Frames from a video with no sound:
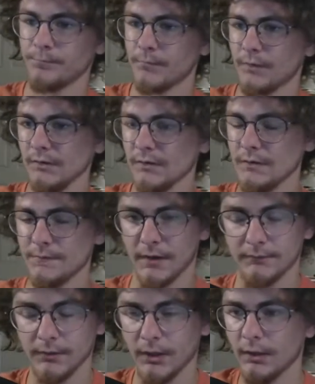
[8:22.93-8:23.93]
65.
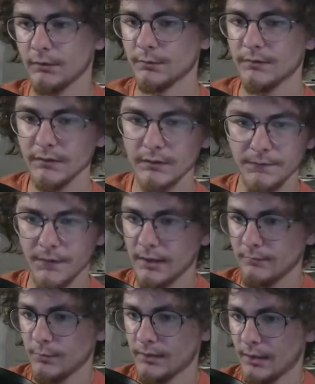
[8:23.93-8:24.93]
So at
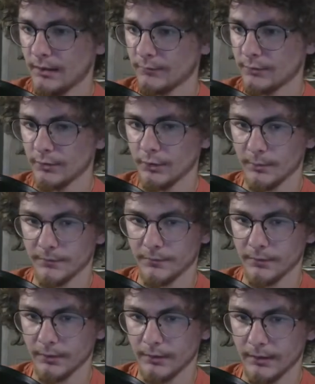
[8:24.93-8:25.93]
65, we now have a good lower
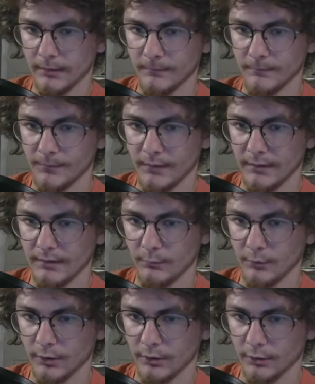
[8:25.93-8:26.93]
third, and then
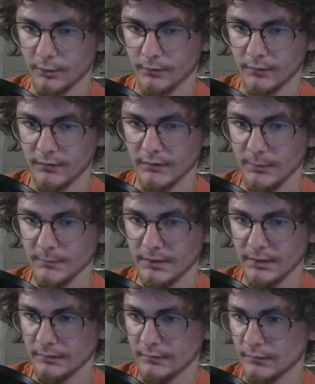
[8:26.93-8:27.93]
we're going to go to the
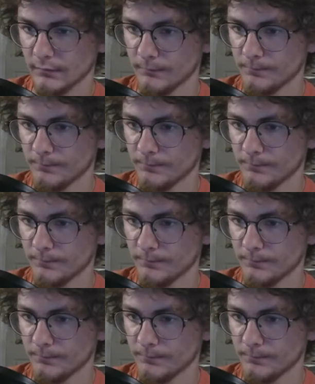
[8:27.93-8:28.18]
subtext,